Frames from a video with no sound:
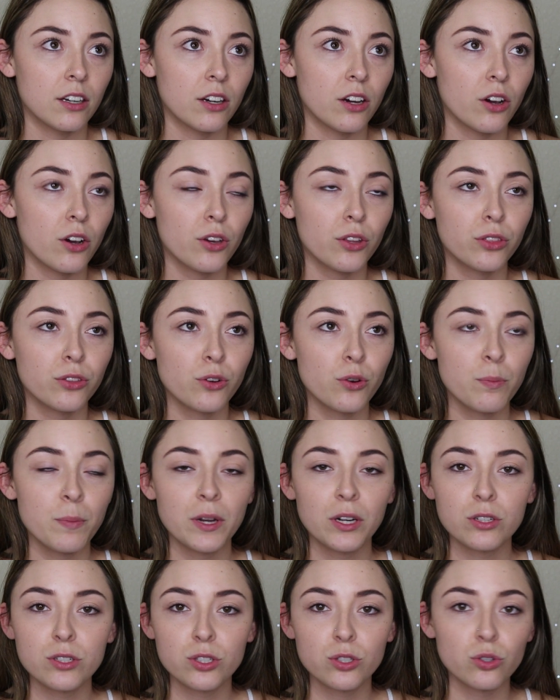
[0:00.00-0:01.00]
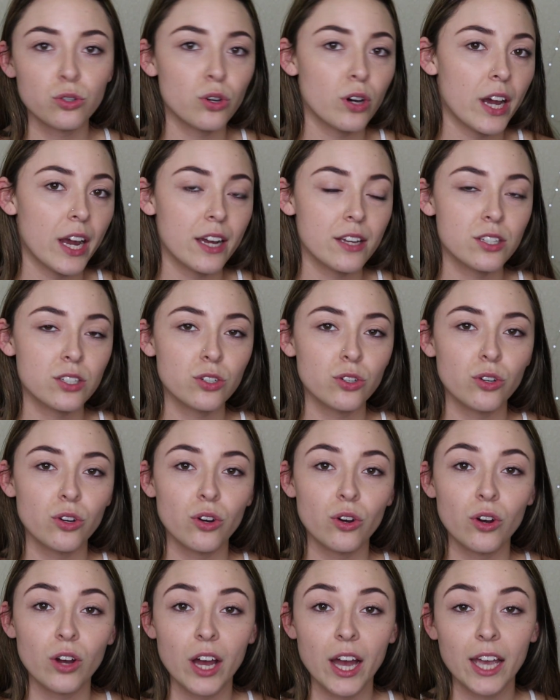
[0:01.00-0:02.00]
all through middle school, high
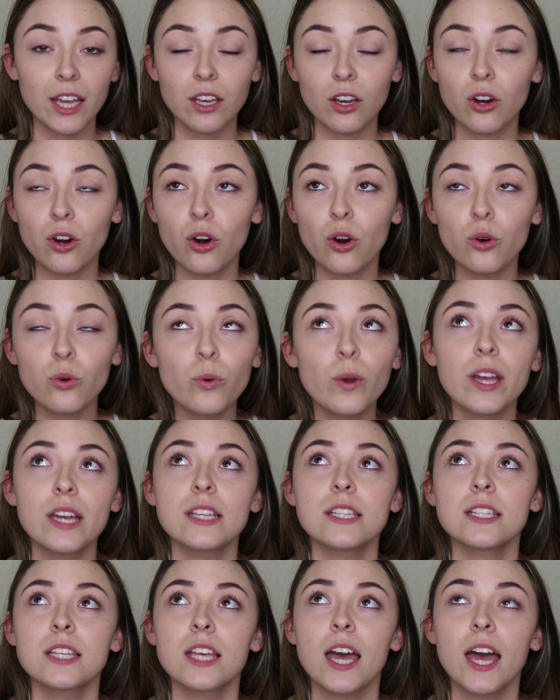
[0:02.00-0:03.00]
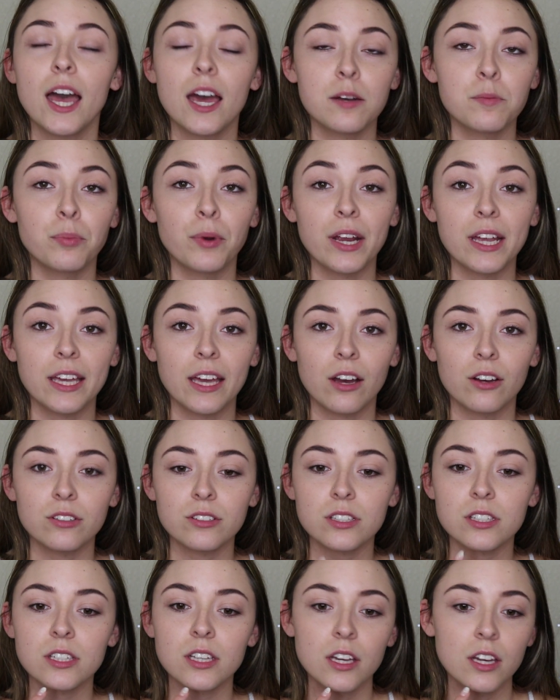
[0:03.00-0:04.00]
school, I always had
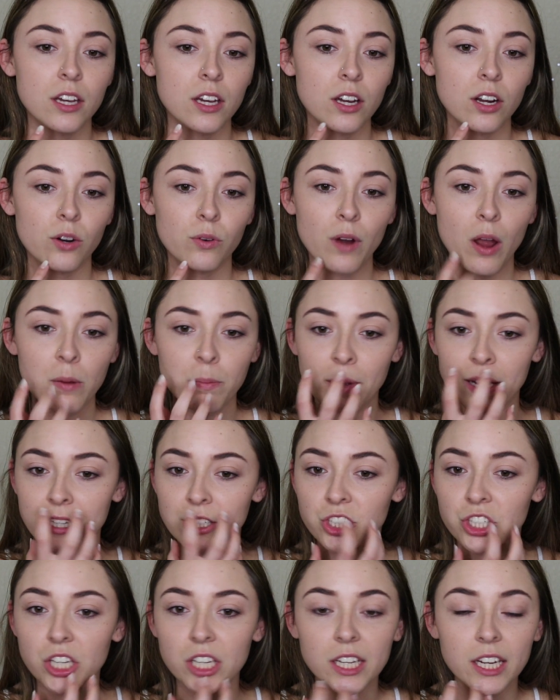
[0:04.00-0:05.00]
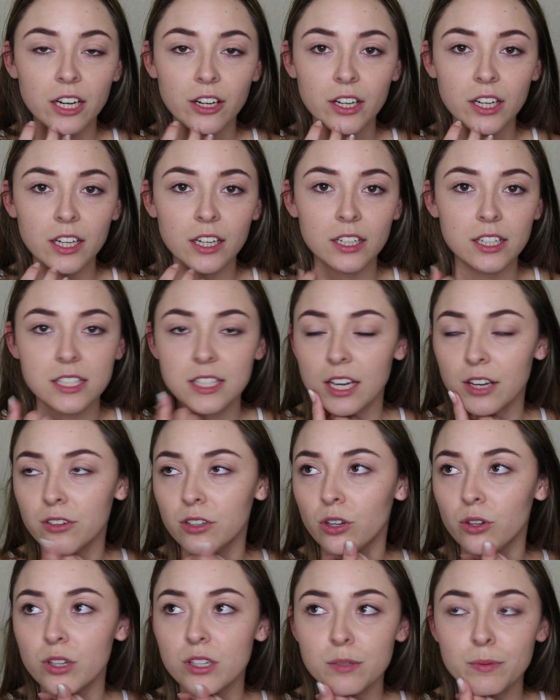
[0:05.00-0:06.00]
breakouts around my chin area because I
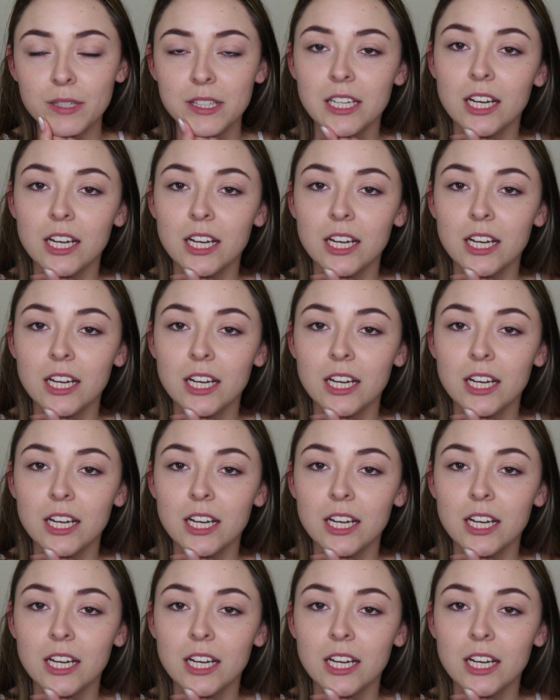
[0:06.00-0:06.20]
would always be